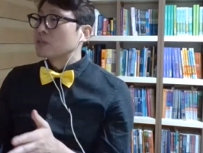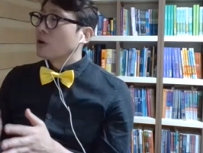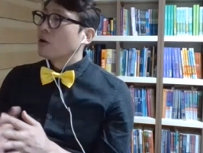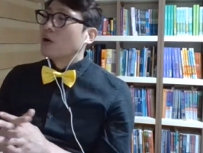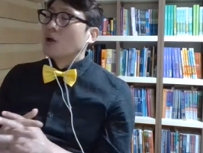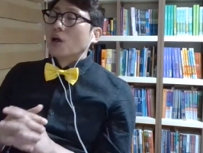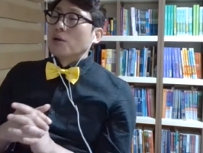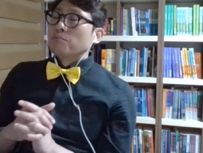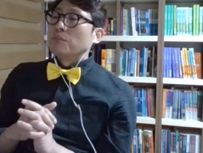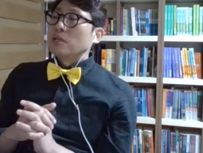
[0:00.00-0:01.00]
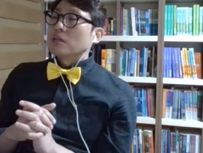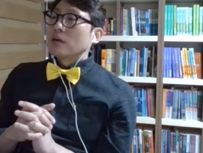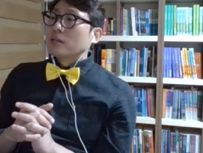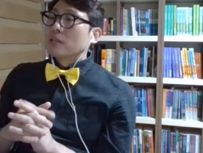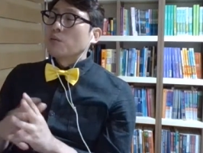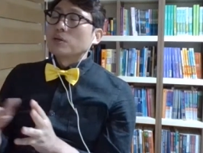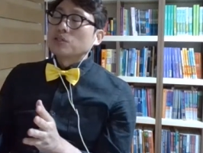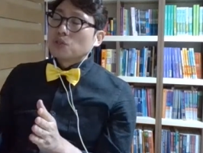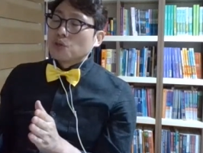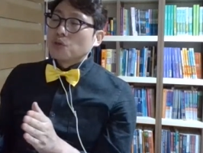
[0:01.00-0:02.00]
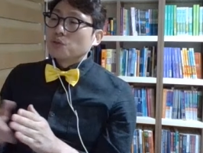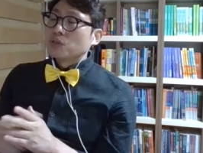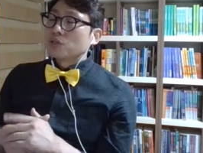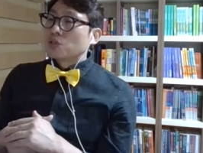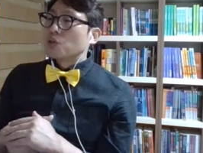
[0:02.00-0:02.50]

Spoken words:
So they will choose